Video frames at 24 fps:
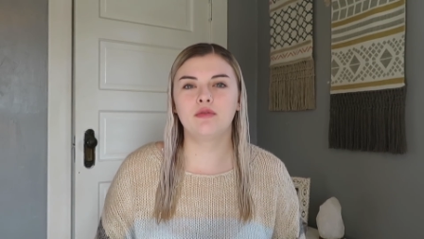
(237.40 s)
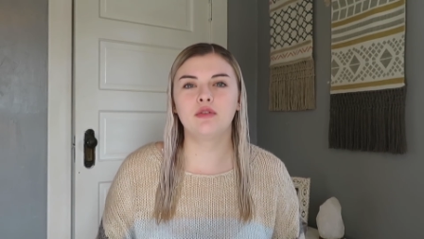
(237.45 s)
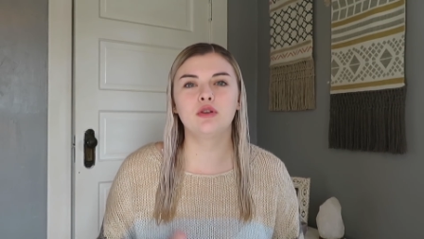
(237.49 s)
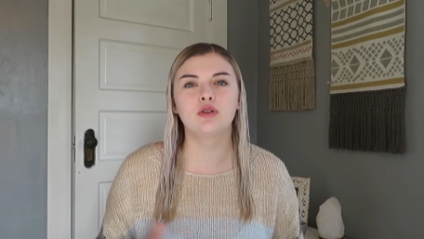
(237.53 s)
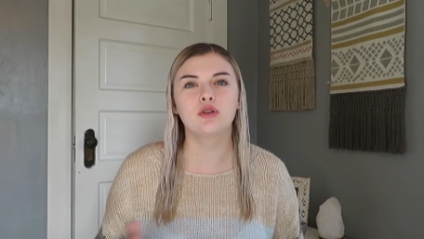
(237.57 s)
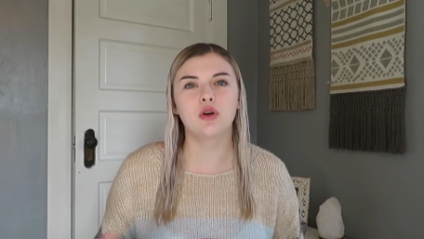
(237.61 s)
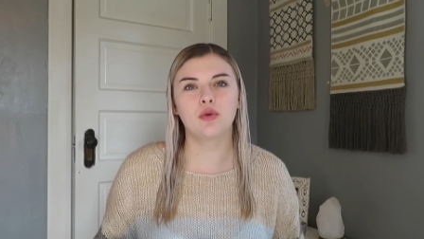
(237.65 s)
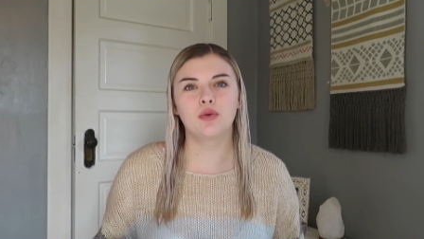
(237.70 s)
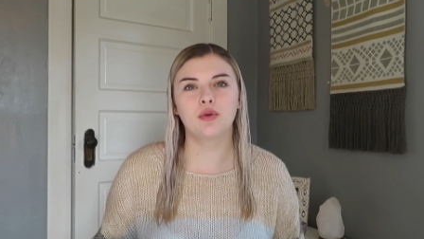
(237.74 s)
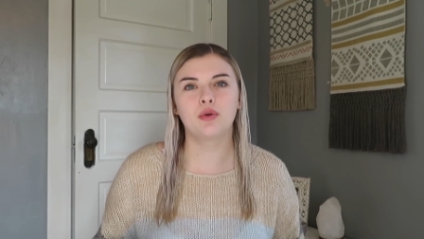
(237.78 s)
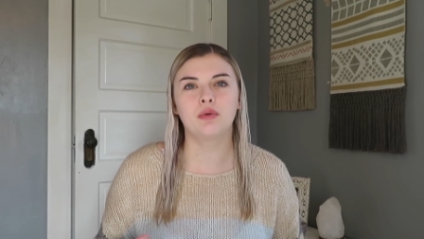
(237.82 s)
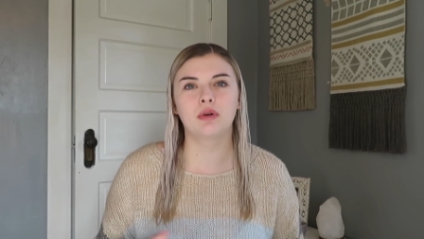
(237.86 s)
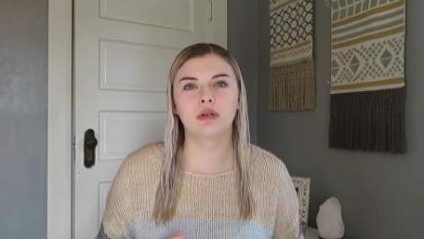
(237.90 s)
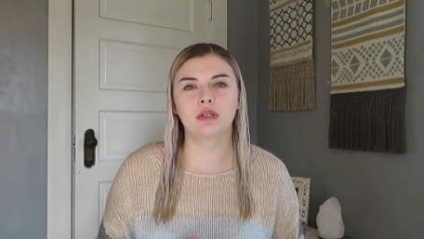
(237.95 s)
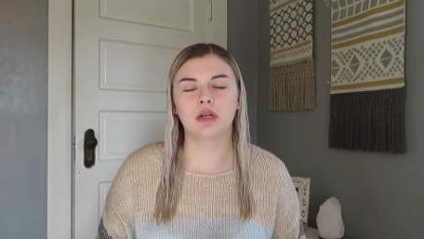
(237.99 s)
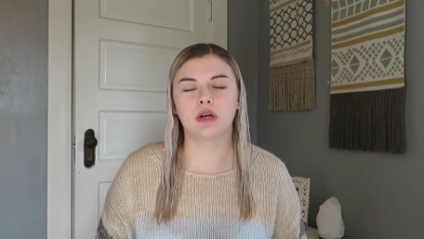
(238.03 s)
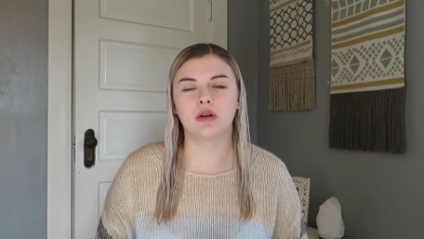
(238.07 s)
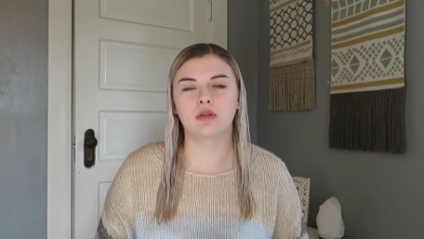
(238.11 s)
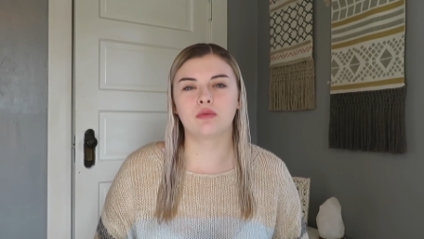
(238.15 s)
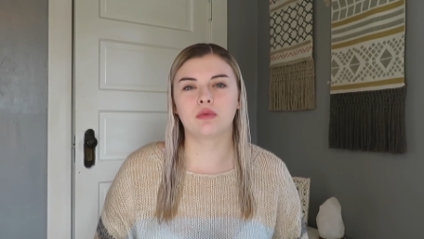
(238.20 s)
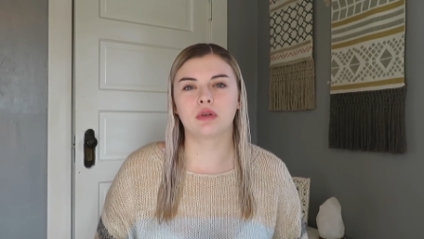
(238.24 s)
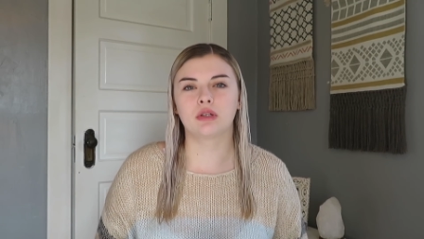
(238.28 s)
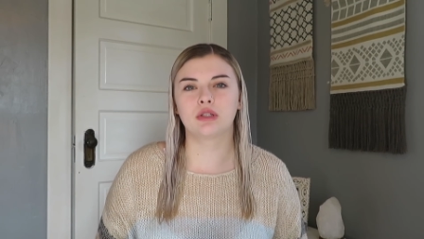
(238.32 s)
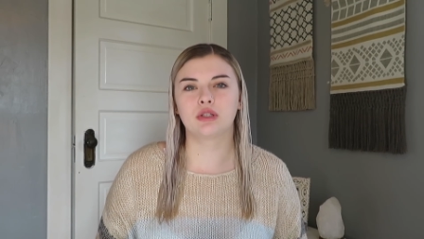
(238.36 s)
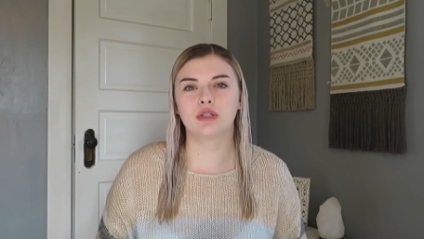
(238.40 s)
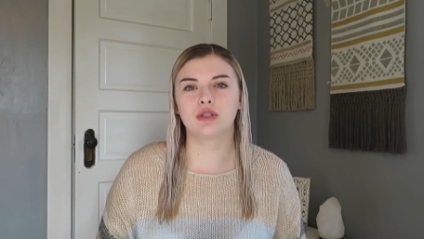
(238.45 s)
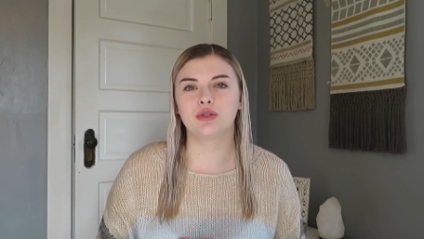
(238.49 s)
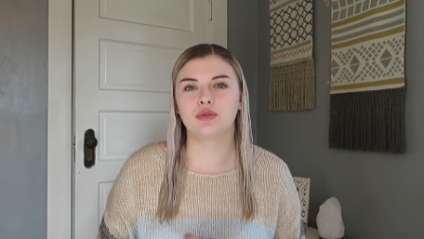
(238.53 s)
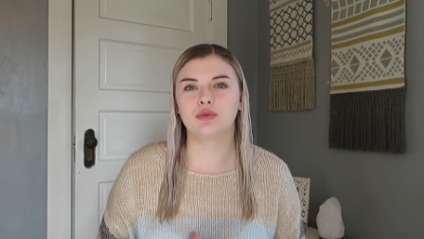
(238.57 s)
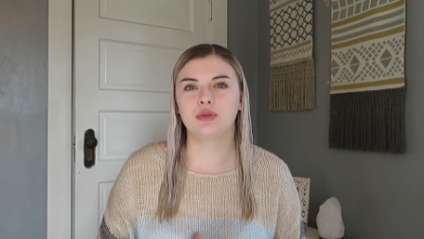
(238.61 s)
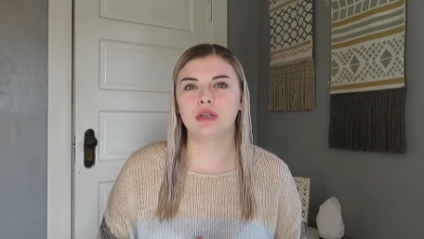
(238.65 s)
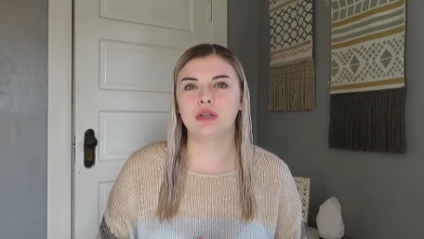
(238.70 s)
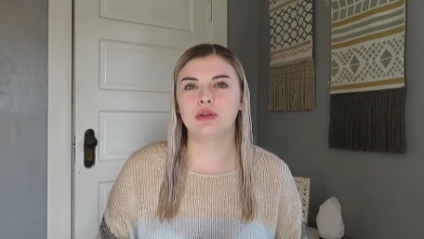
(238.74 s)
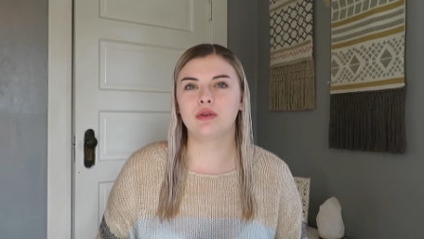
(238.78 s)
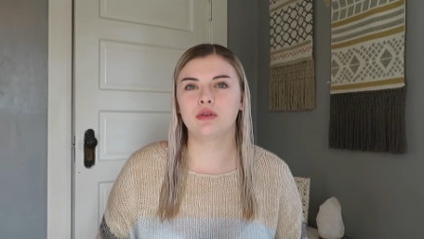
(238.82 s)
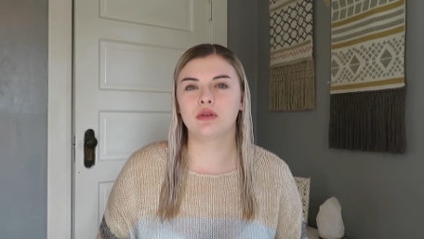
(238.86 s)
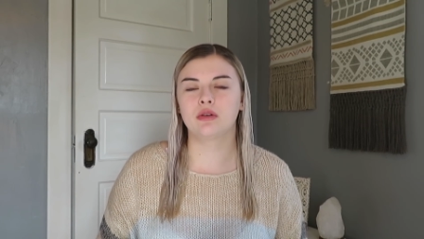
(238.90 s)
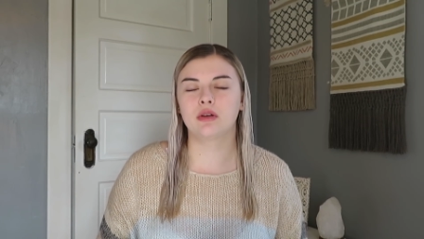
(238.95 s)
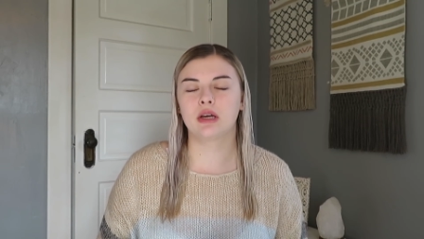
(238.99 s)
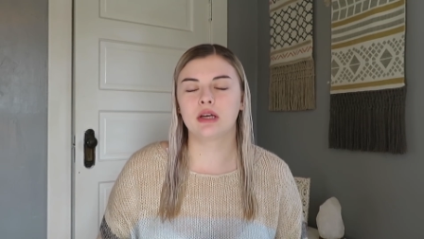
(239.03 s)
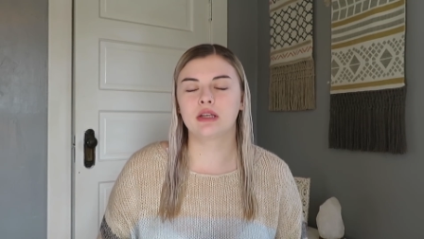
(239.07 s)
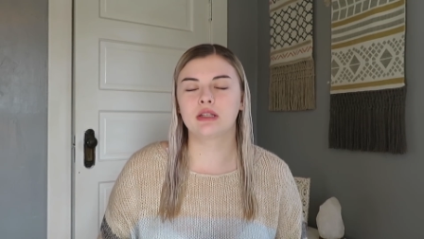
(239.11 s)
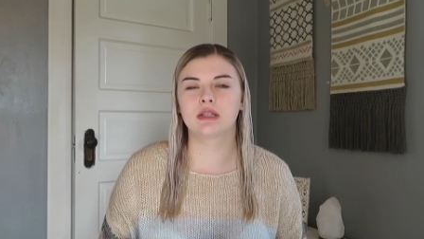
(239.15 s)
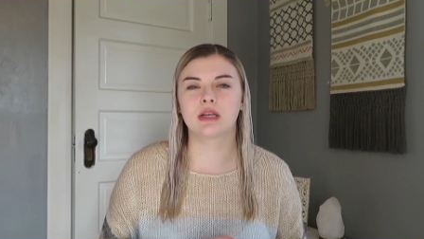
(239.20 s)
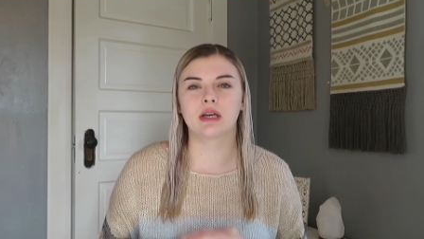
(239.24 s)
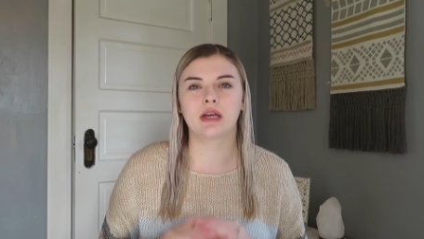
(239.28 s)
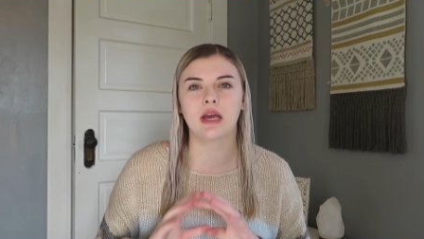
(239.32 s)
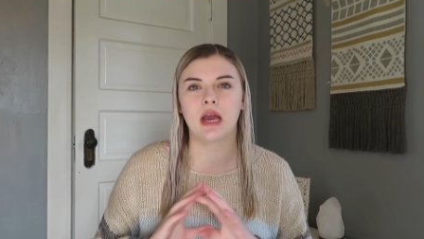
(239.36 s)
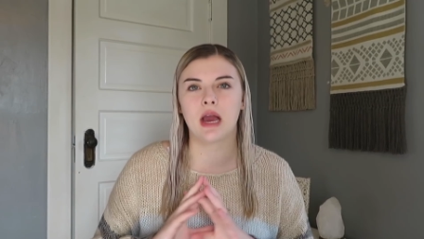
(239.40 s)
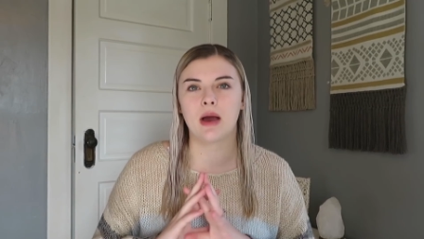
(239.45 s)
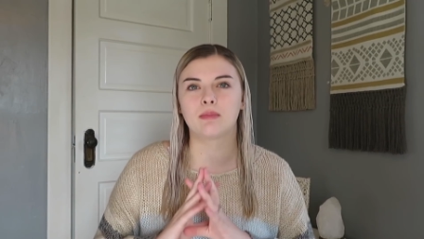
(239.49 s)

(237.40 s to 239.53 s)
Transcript: If you don't know what Dalton wants to do, he his like